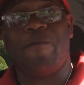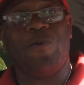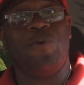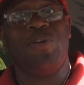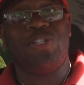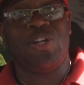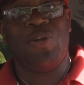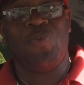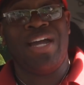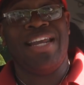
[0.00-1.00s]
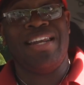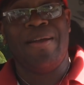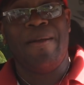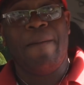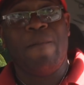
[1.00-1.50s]
Who is going to win?
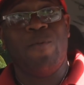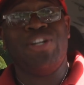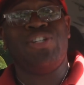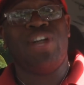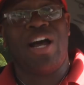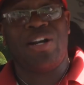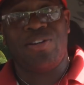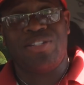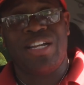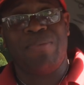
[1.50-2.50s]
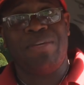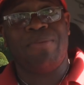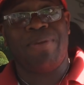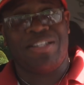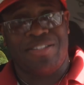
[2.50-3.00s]
Which doctor is going to be the
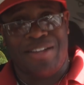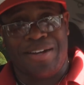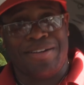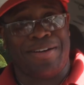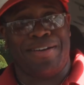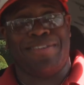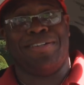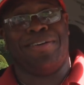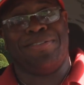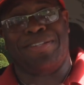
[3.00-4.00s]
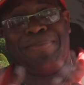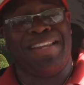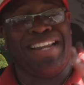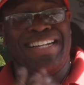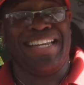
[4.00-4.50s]
best doctor? Or
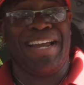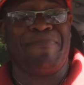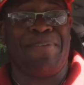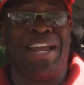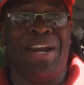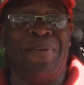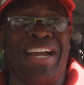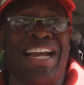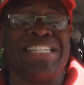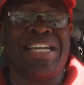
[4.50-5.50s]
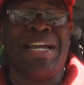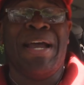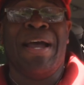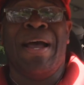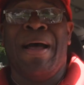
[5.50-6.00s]
something like that. But anyway, guys,
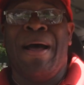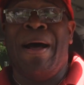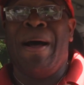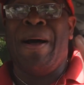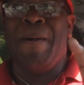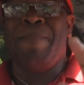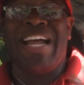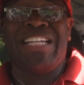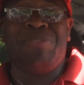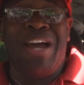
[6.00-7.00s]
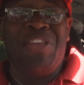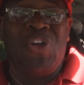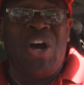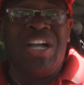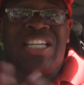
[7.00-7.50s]
that's my
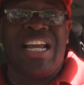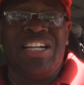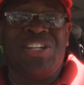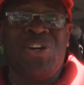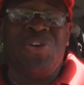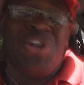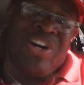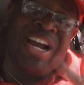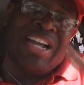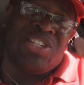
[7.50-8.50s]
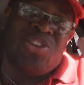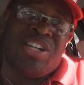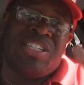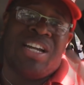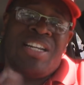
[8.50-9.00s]
thoughts. I'd like to know your guys'
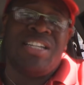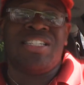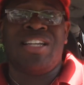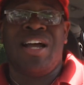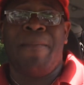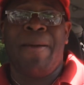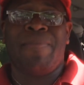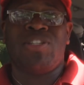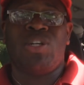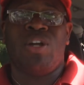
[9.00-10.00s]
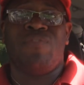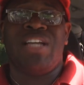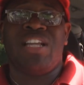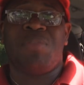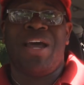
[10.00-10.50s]
thoughts on this episode of
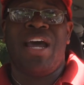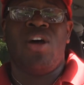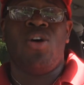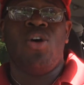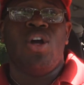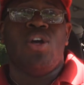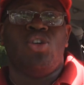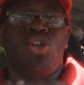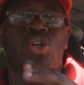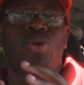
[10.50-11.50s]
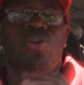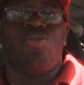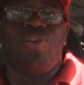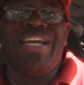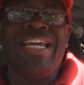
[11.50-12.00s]
Death Battle. Do you
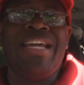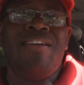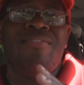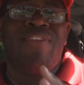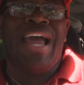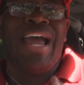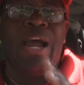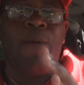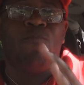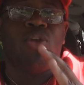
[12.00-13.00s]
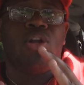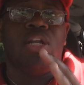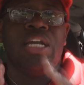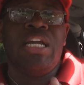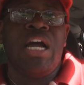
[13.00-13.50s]
agree that
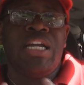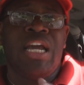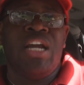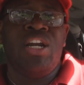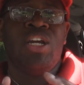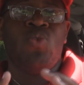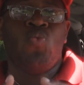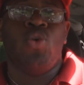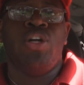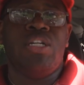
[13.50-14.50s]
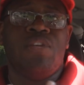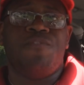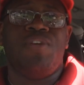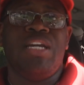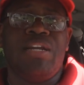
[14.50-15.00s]
Leon Kennedy would
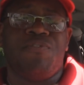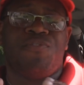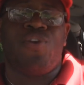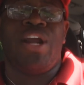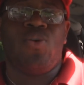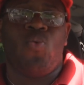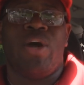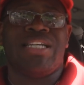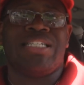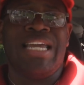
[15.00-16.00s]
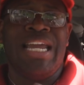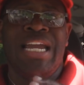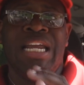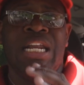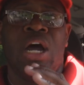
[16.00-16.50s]
defeat Frank West
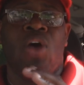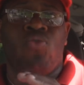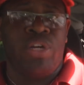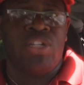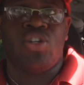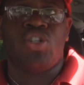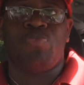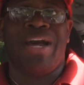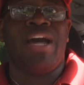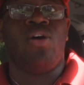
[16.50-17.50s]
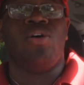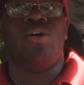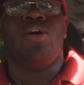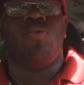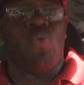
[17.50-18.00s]
in a research battle?
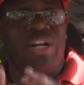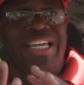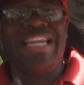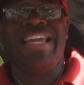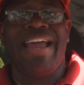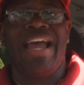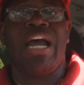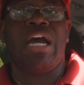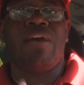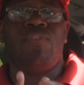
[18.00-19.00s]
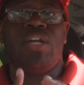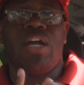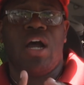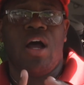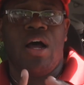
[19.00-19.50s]
Would he have the
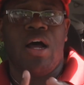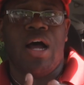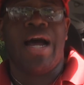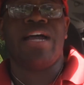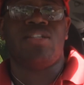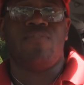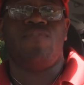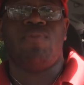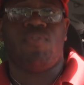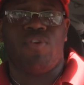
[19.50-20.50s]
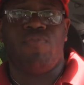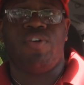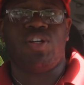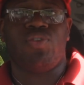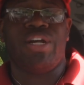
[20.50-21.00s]
odds in favor for
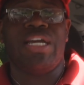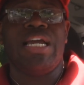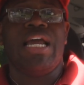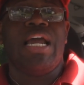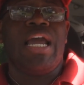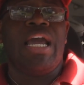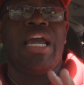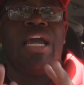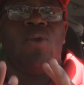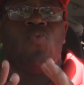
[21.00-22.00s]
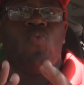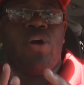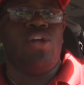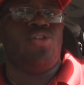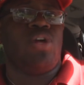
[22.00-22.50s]
victory? And
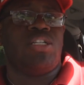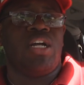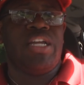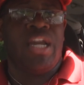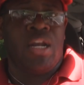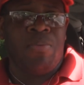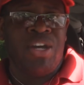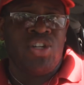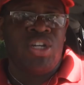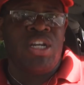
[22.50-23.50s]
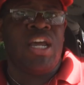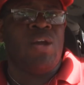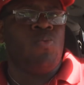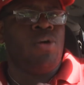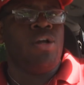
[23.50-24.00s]
what are your thoughts on the animation?
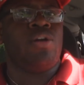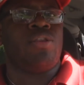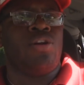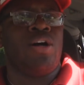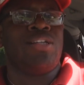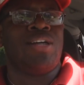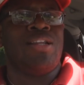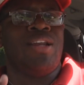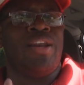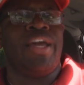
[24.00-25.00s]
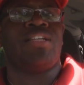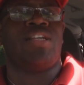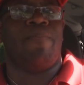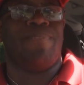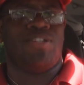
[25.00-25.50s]
And what are your thoughts on the next
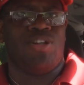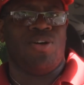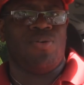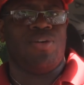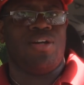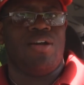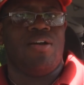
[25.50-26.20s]
episode?